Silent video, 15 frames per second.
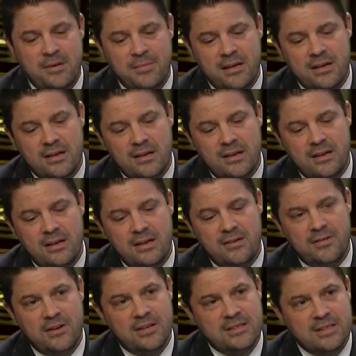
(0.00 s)
I mean, eh,
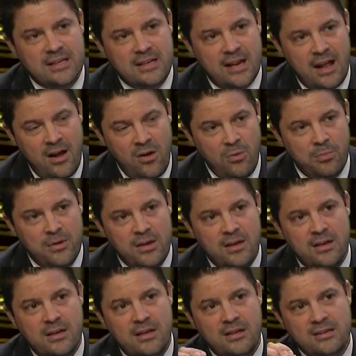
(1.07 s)
if he doesn't get help,
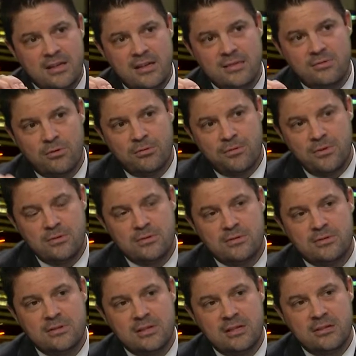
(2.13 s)
he, his
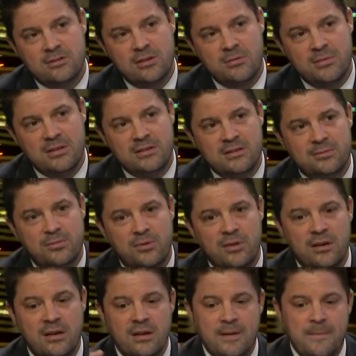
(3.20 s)
refusal to get treatment at this
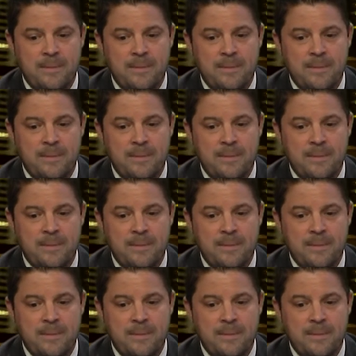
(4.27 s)
point